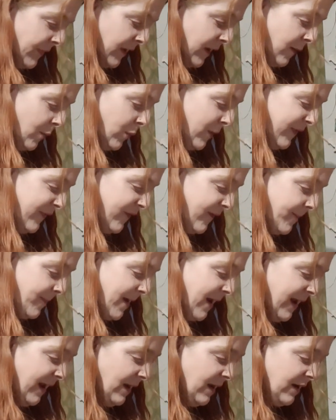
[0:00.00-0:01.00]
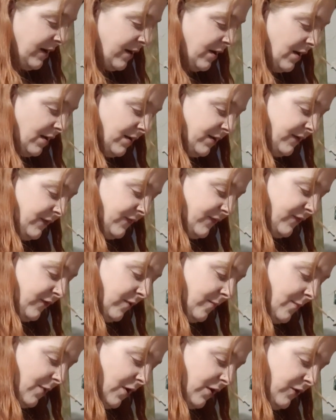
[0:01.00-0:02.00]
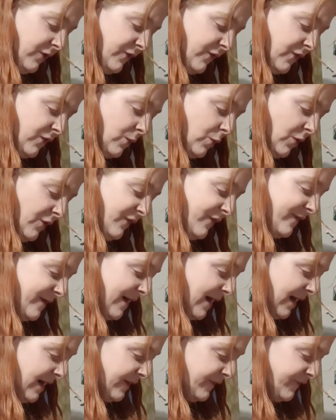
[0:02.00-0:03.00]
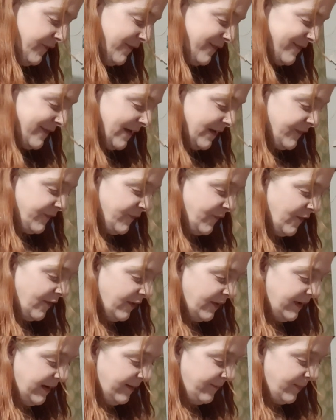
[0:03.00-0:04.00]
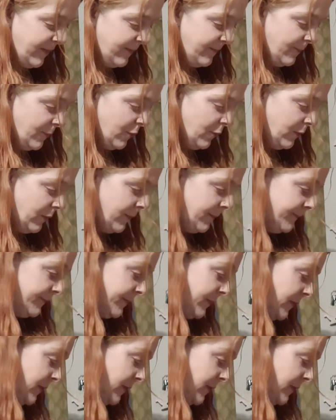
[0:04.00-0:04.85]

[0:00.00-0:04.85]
And with the paler colours, you might just want to add just that tiny bit more.